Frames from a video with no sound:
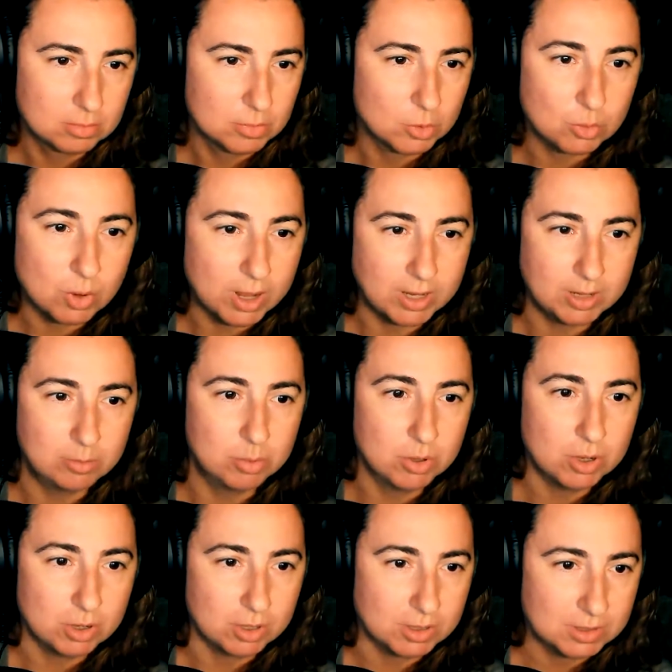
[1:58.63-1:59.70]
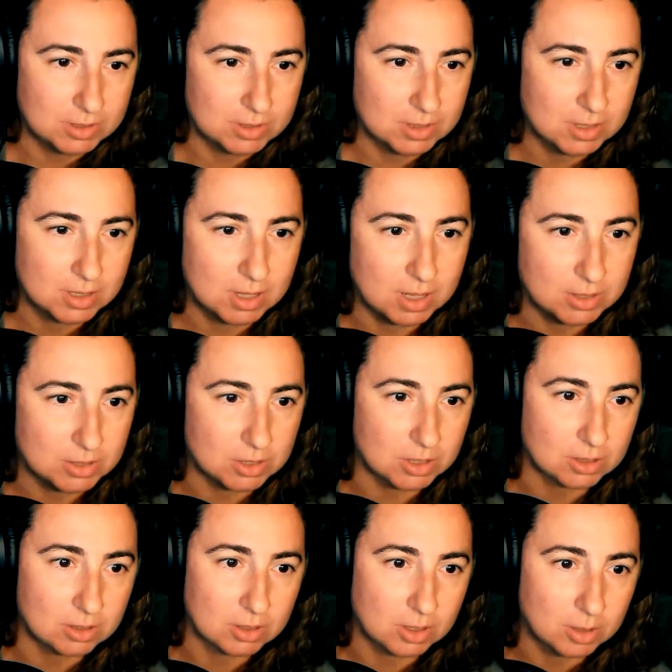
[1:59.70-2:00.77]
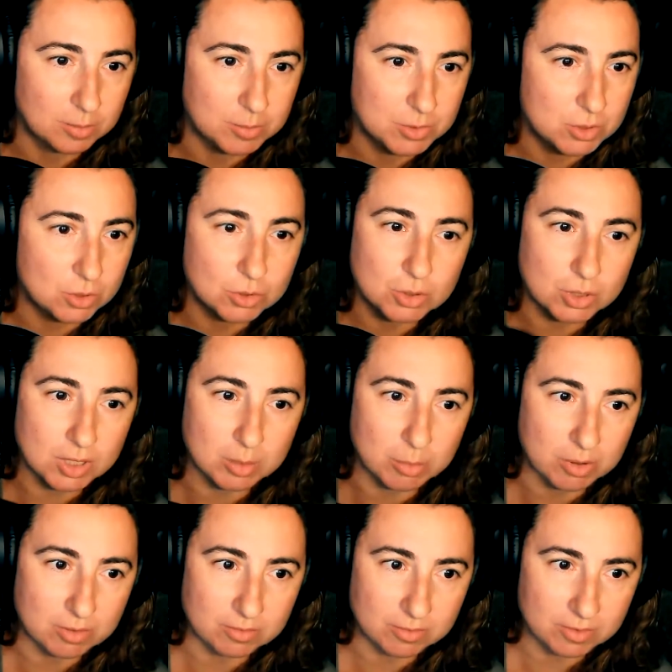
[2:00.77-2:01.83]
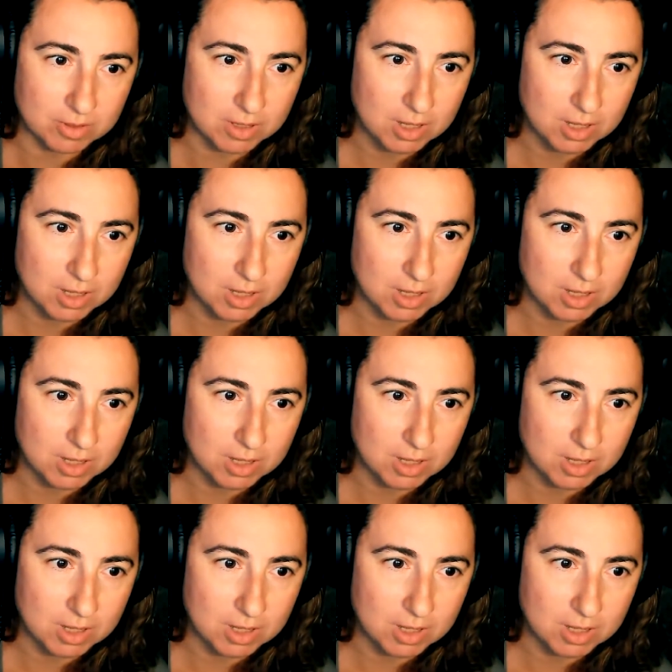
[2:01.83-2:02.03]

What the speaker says: write books under a pseudonym of